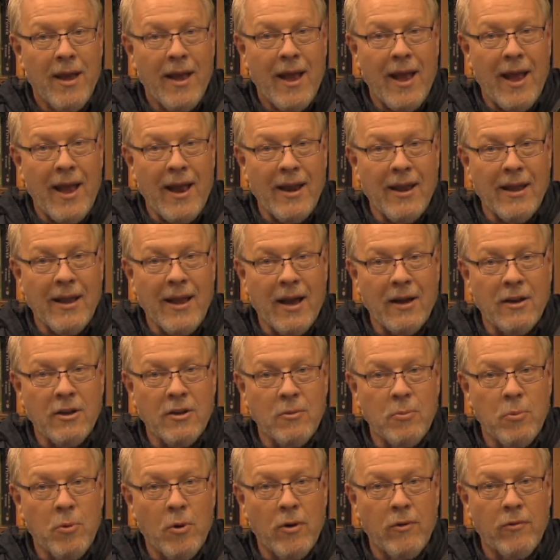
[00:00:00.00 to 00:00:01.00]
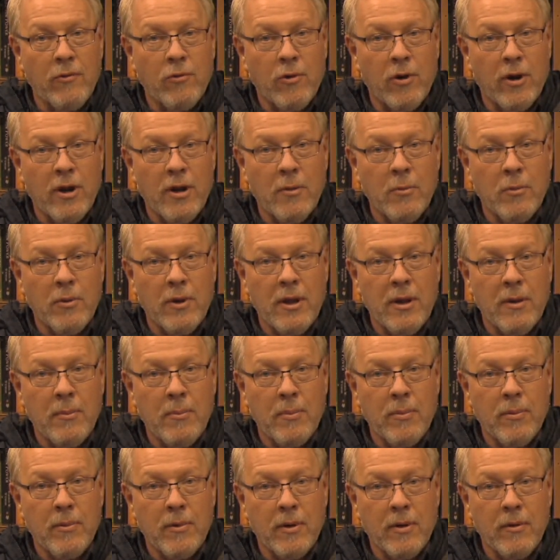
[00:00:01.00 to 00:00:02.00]
And he got to the point where he
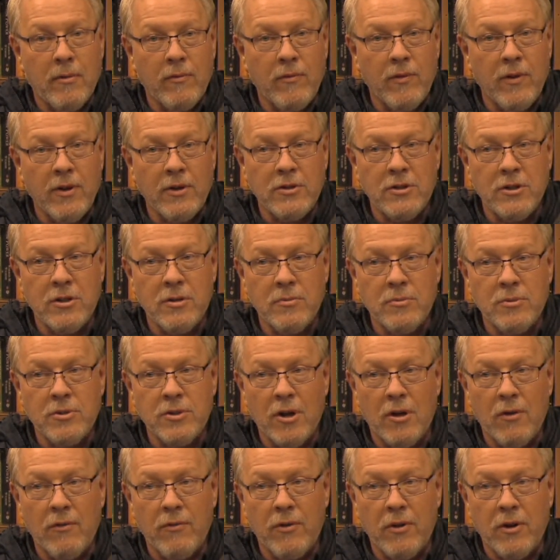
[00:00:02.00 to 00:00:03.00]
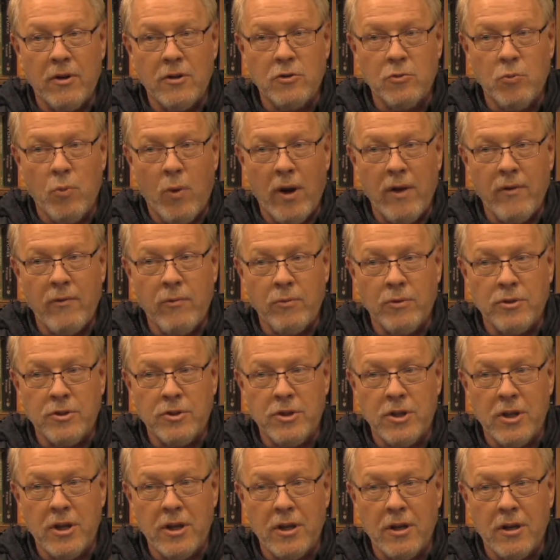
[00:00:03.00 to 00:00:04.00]
convinced himself that his wife was
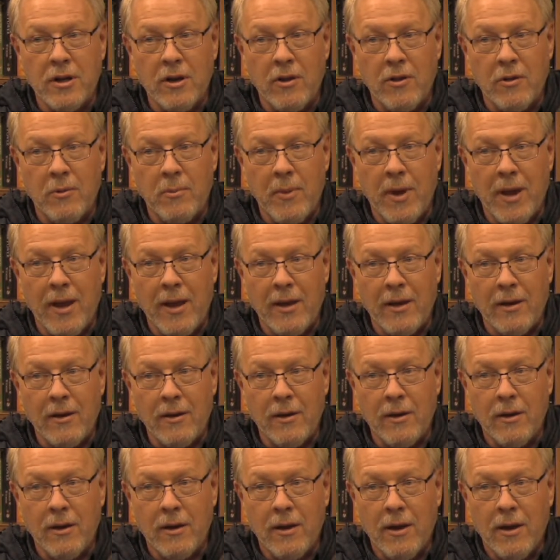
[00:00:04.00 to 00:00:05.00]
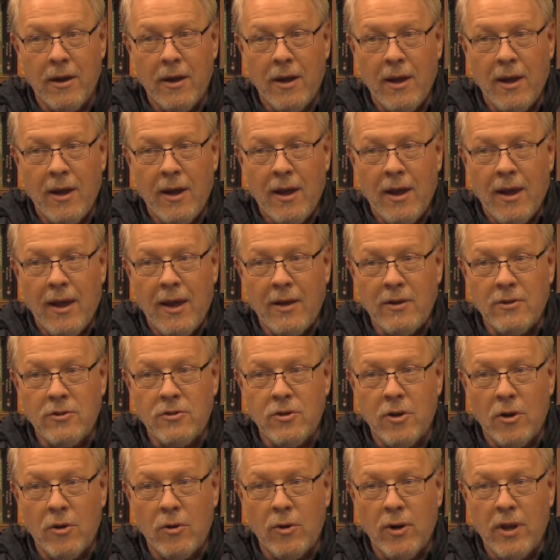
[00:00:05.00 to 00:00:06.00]
seeing another man. And
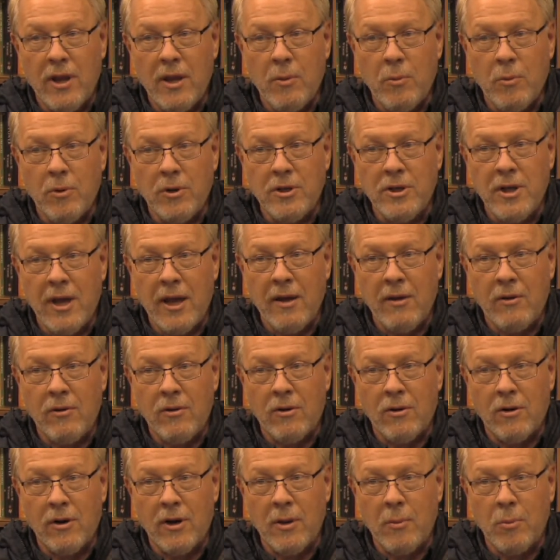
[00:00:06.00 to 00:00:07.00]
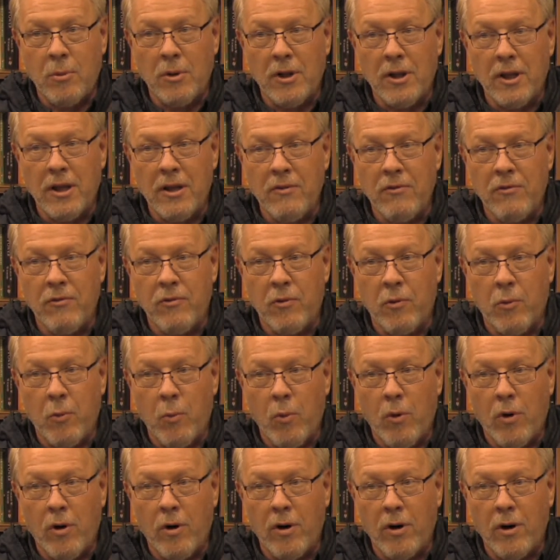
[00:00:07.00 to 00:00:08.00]
so he would tail her. He would leave for
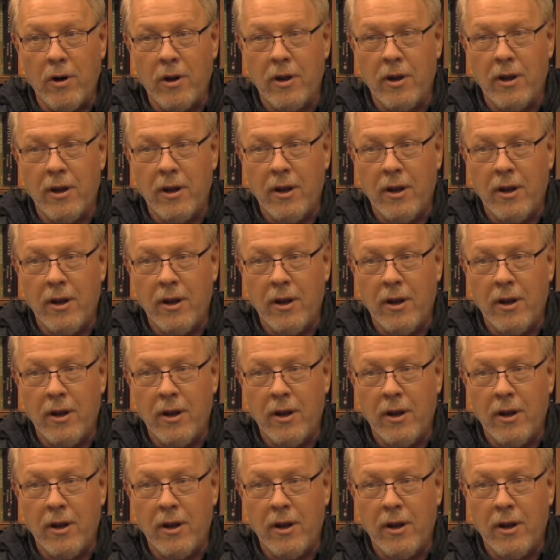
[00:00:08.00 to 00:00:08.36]
work